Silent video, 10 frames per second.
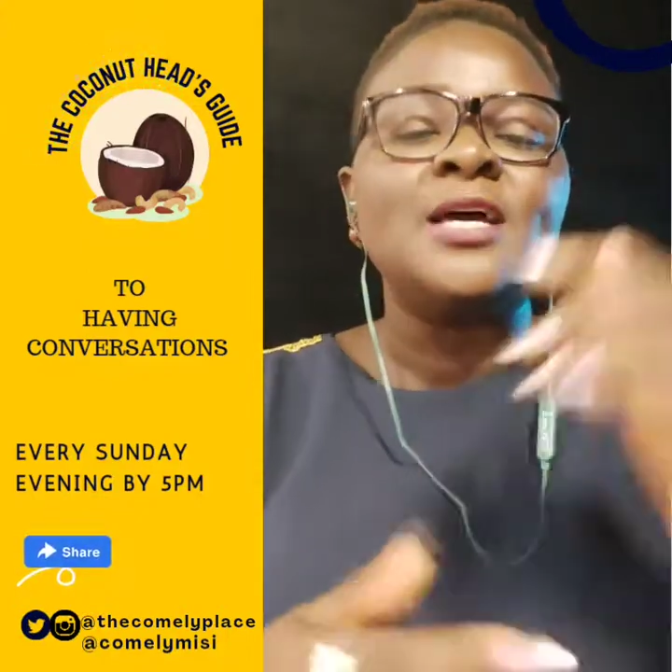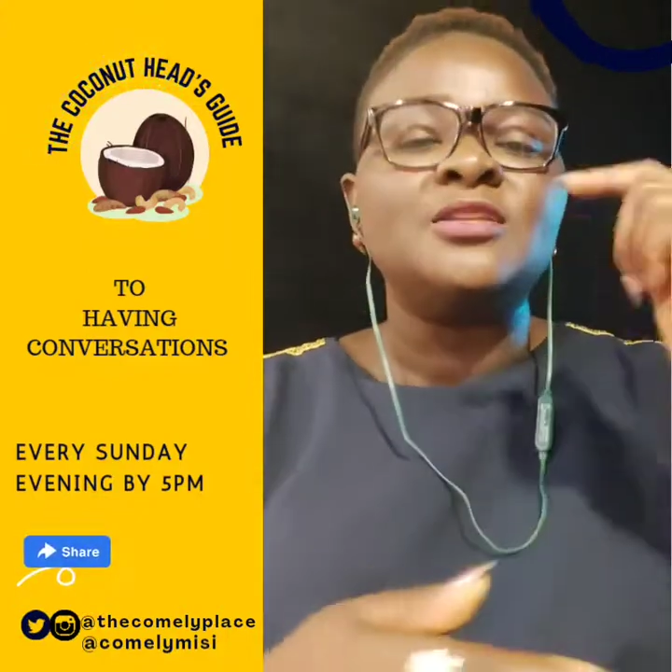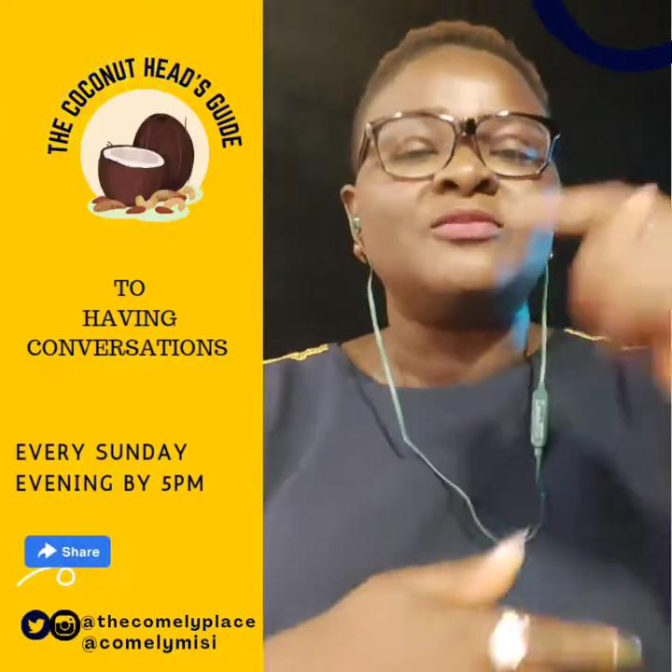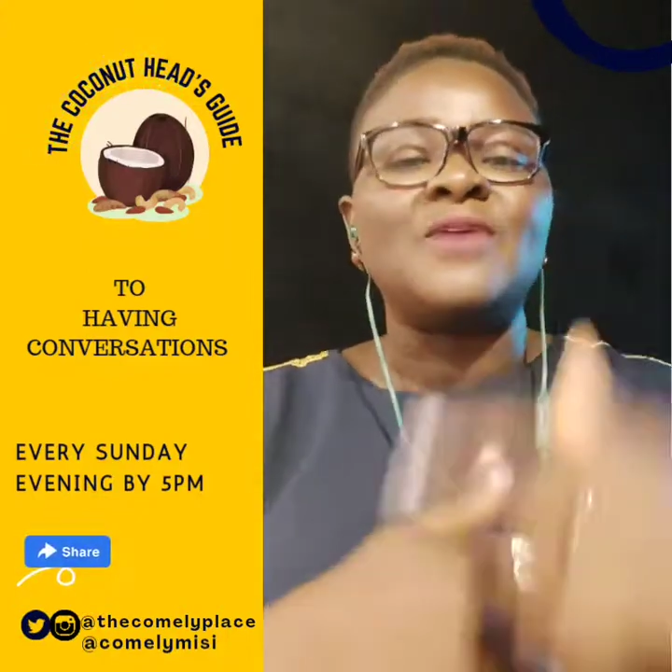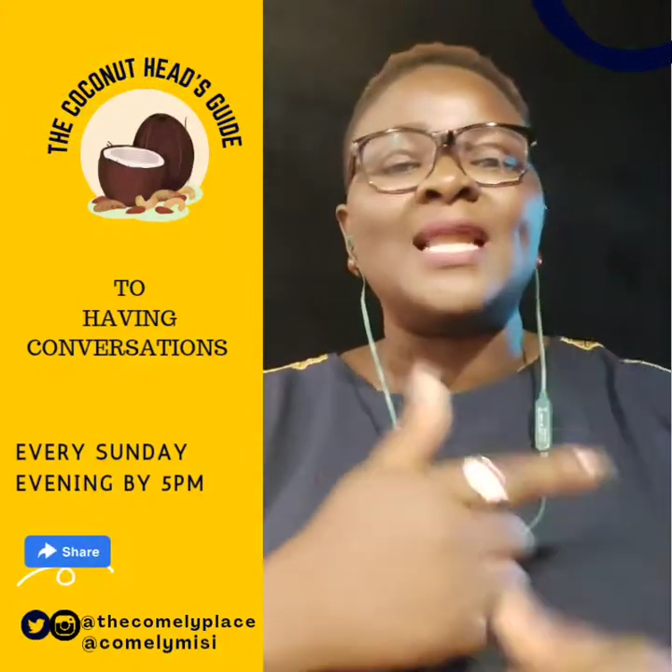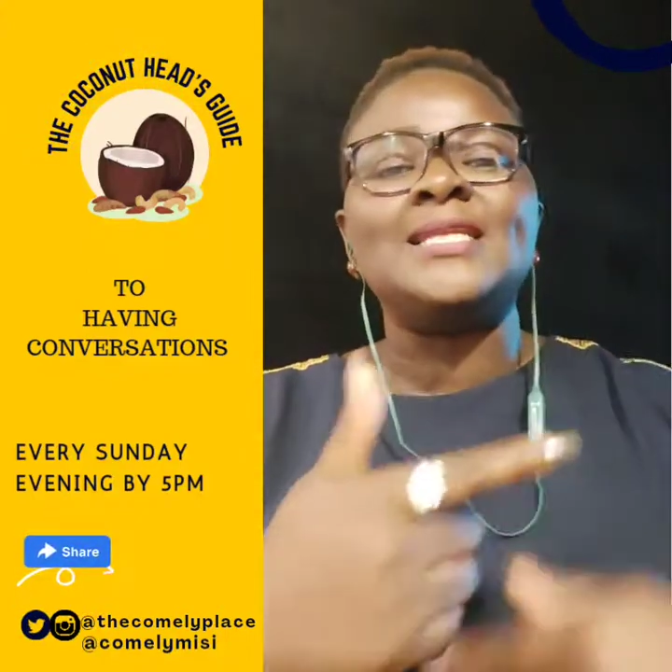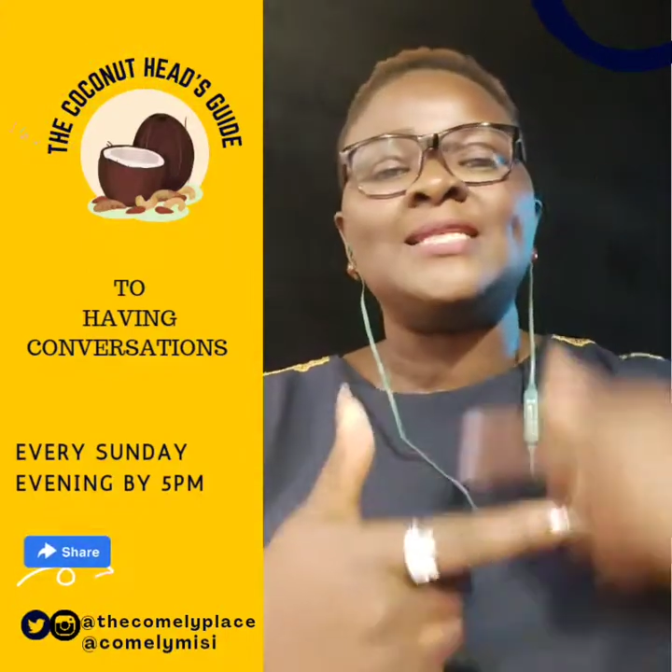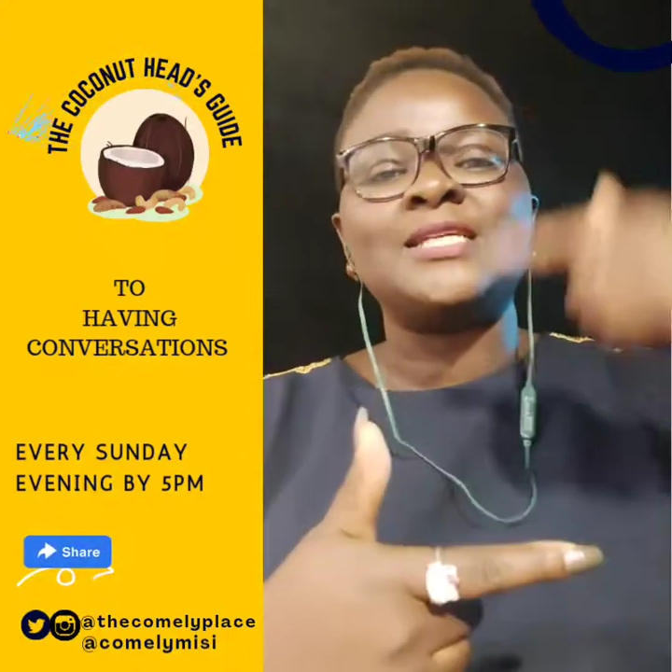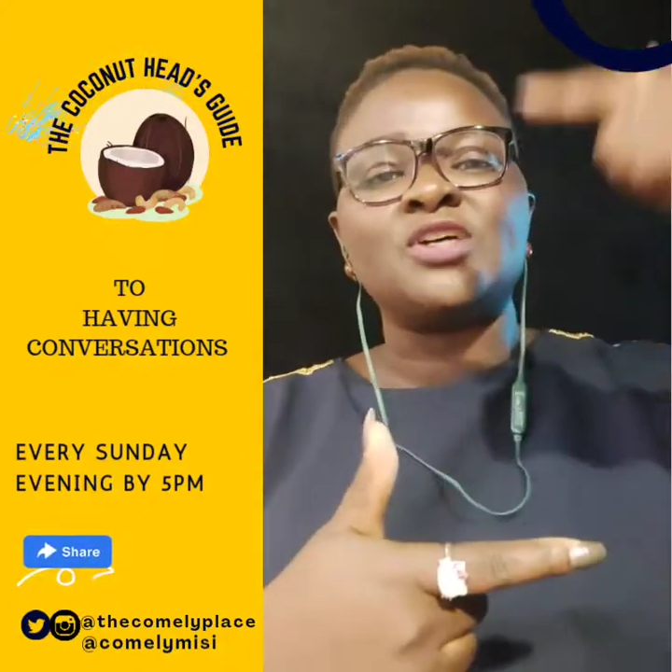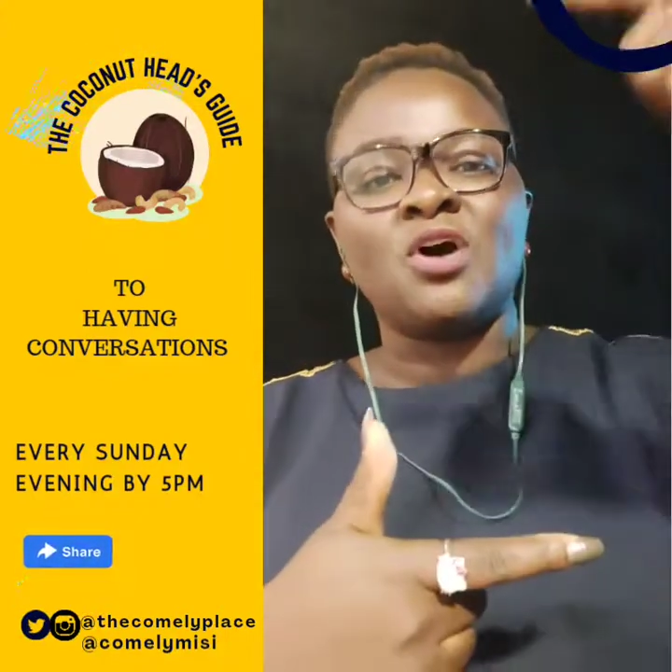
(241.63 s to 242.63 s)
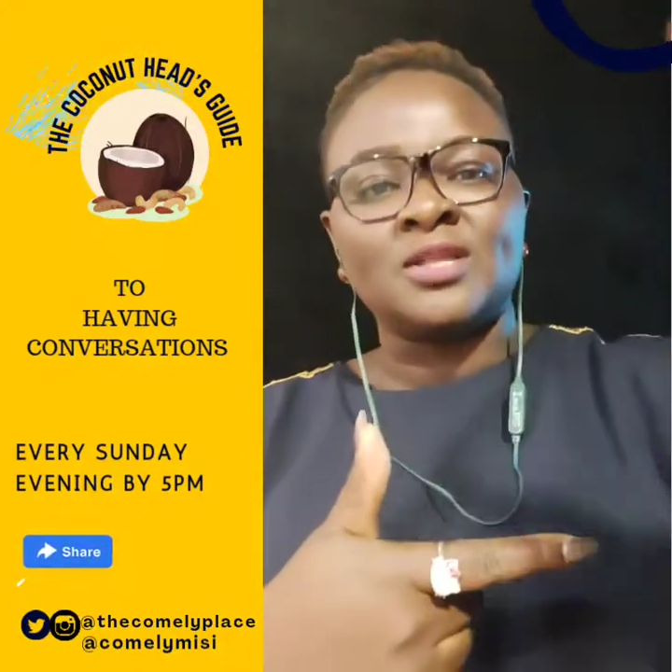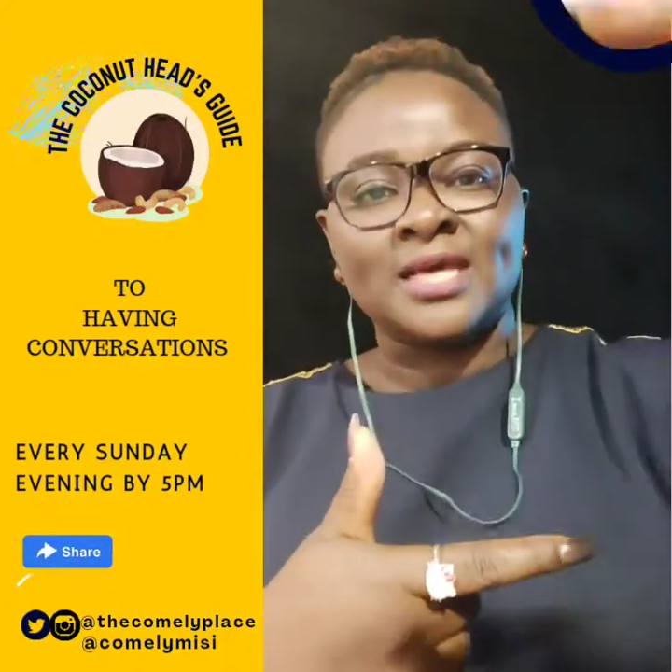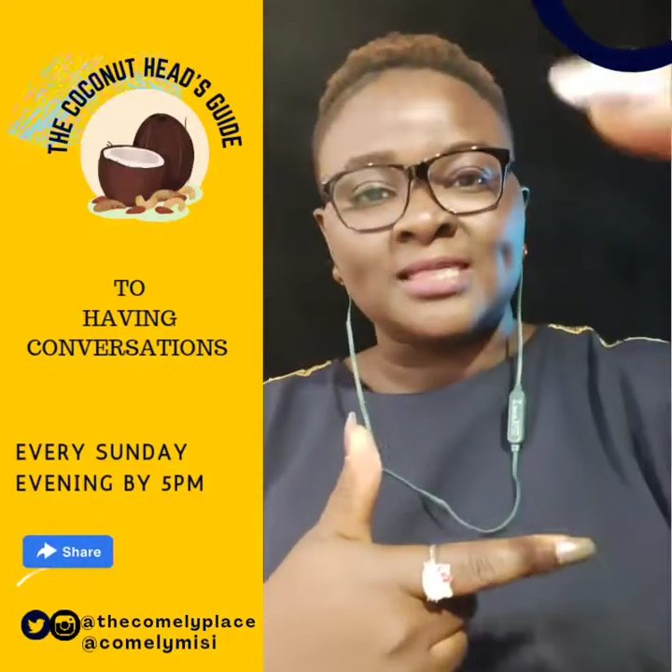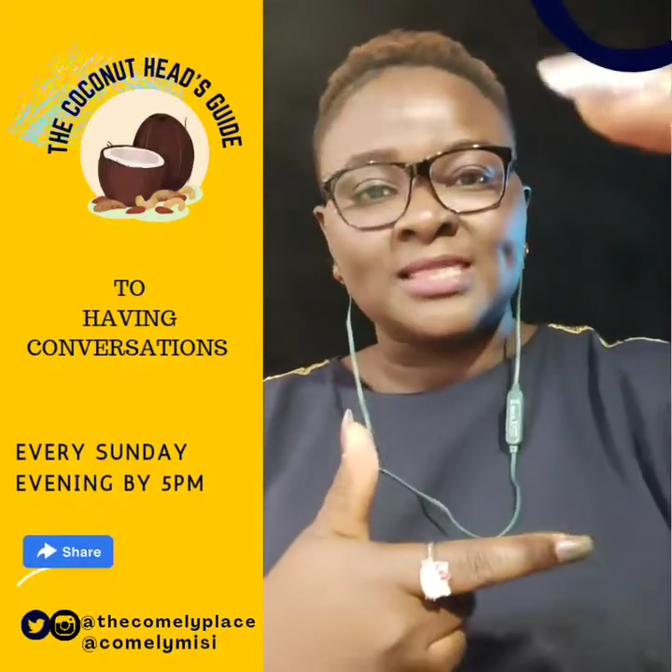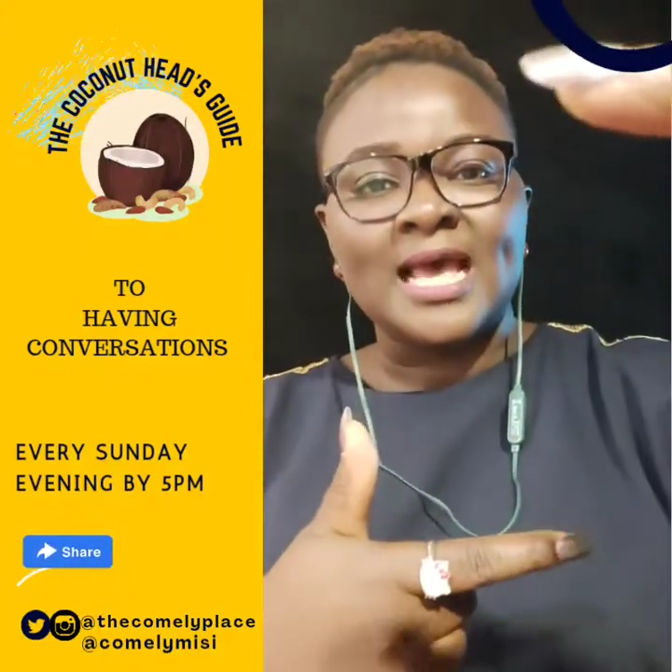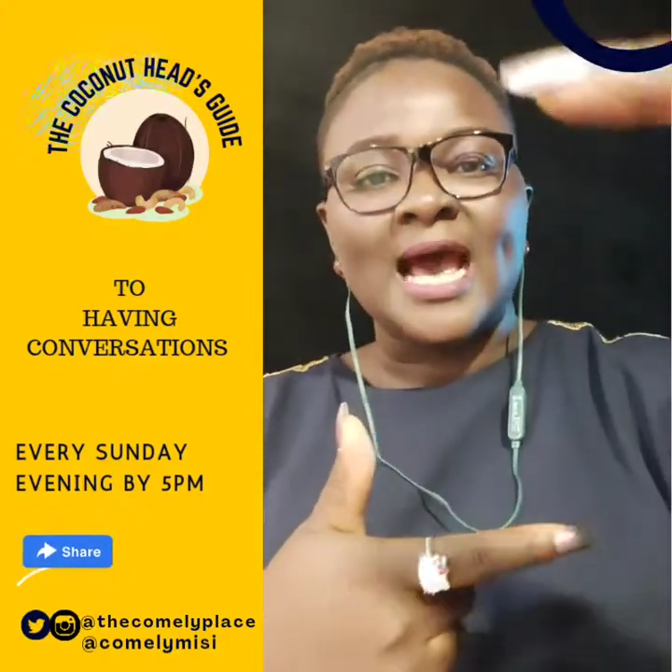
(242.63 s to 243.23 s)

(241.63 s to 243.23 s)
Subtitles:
you validate others,